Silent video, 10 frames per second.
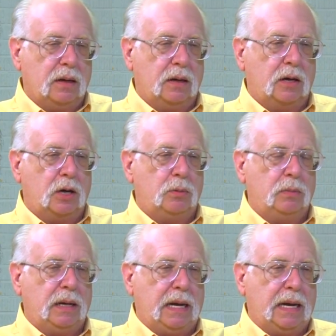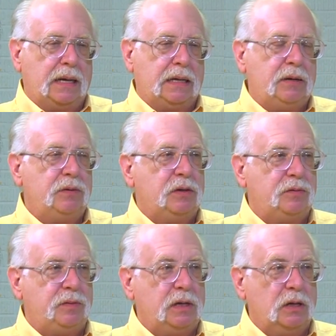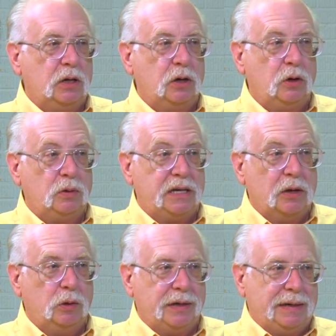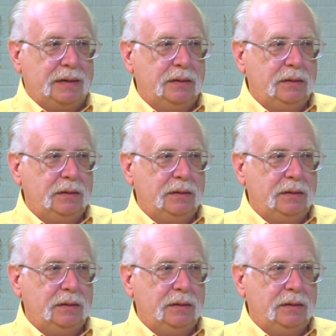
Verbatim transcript: um, and even to feel a little guilty